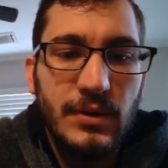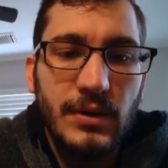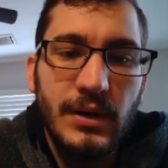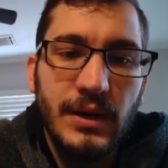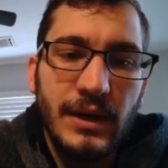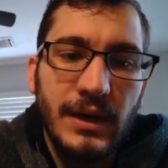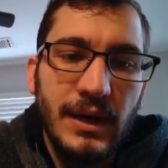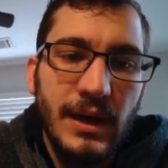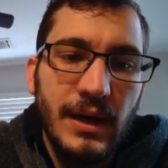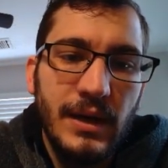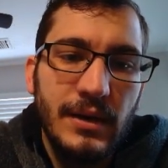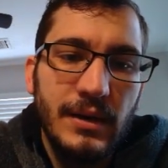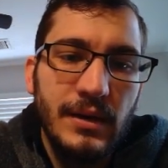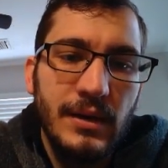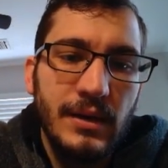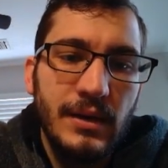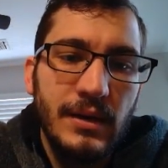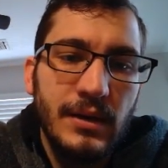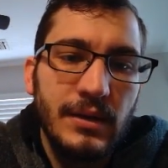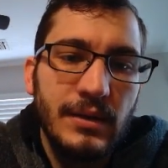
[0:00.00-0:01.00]
Again,
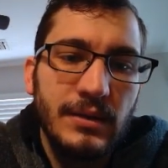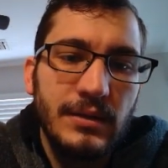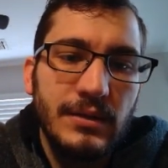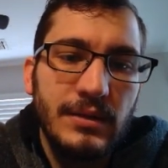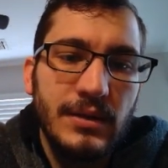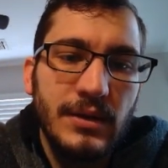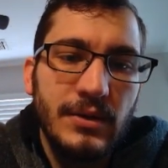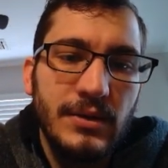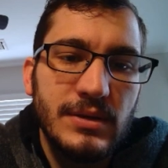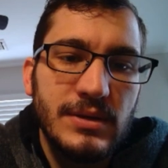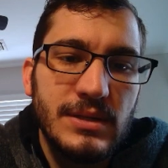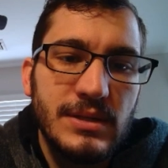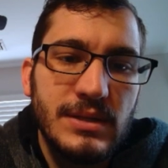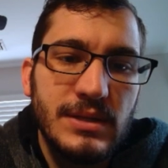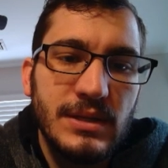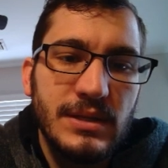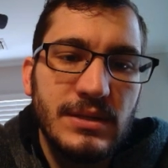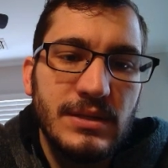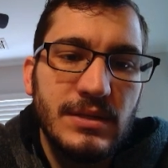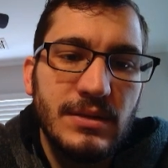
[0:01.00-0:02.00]
there is
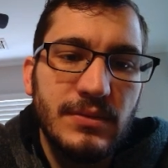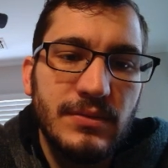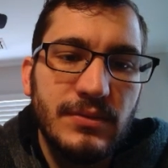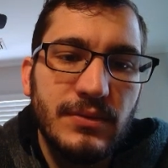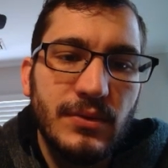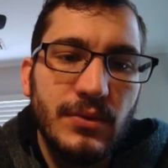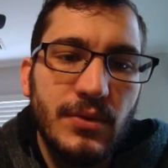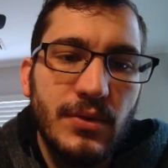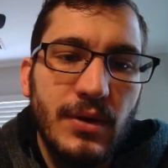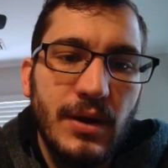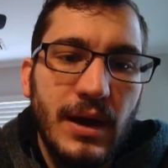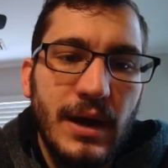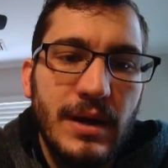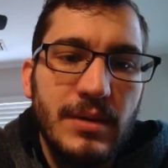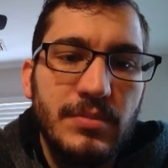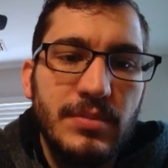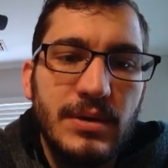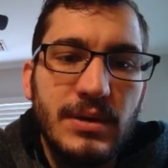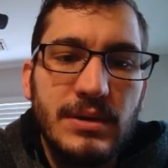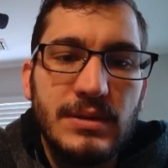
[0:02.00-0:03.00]
64
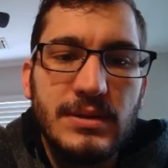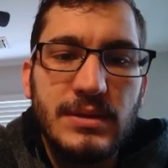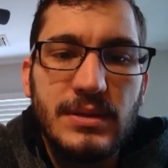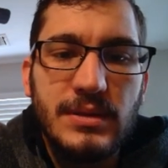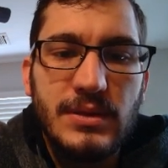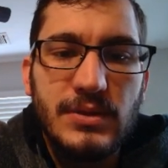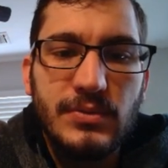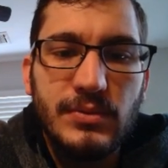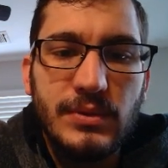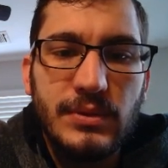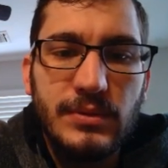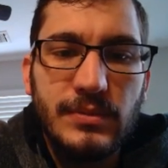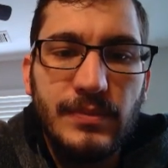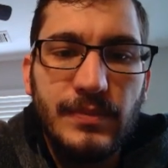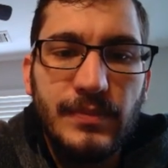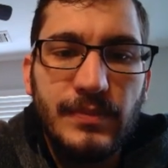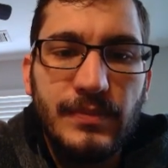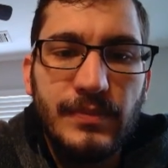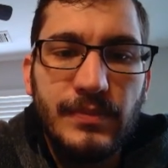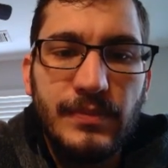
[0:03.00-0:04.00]
IPs in this one,
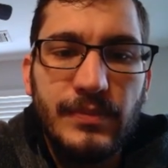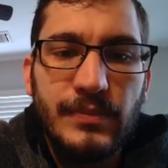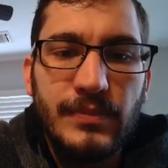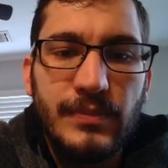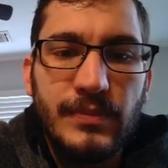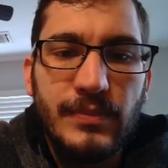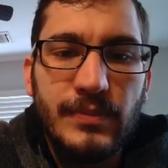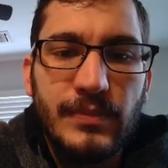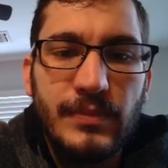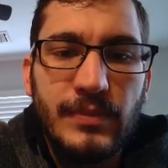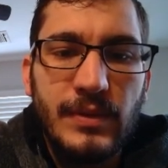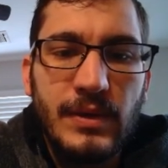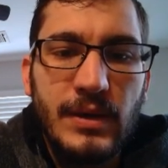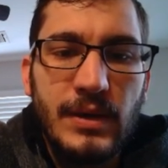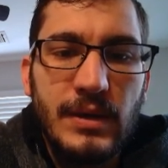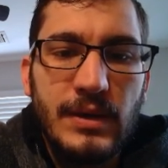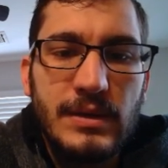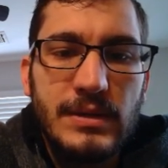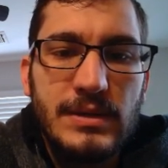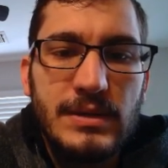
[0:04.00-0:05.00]

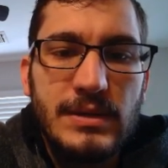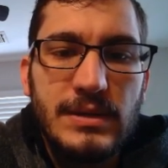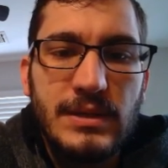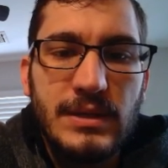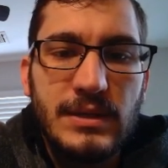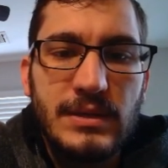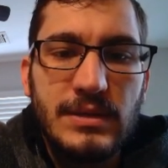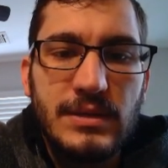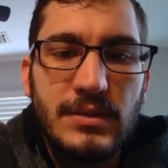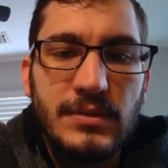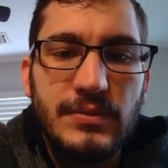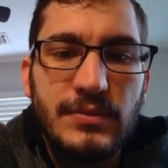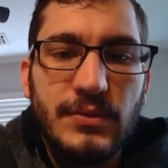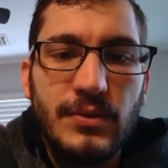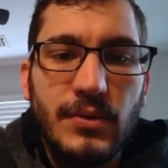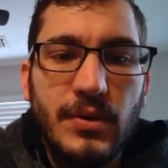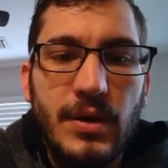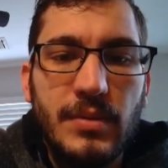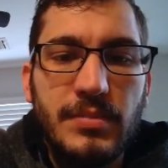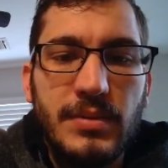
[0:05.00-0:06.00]

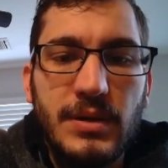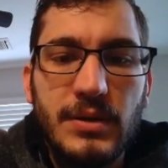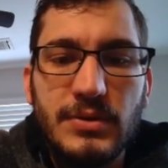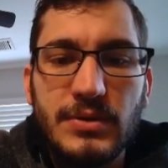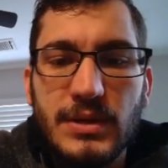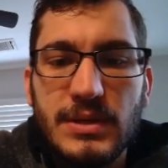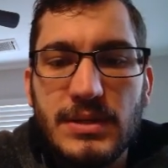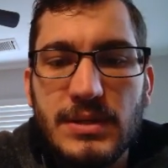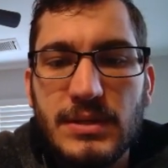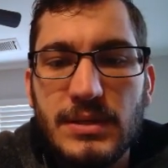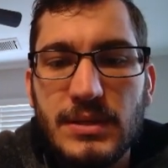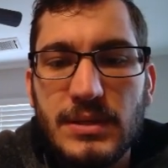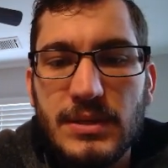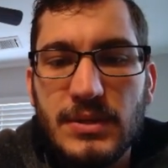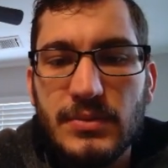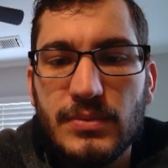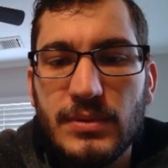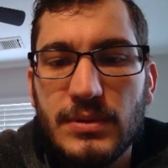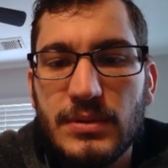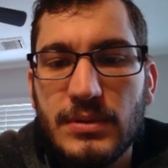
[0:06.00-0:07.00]
64 IP addresses in this
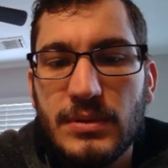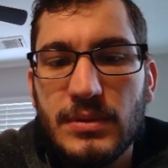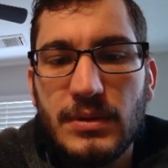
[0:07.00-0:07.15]
one.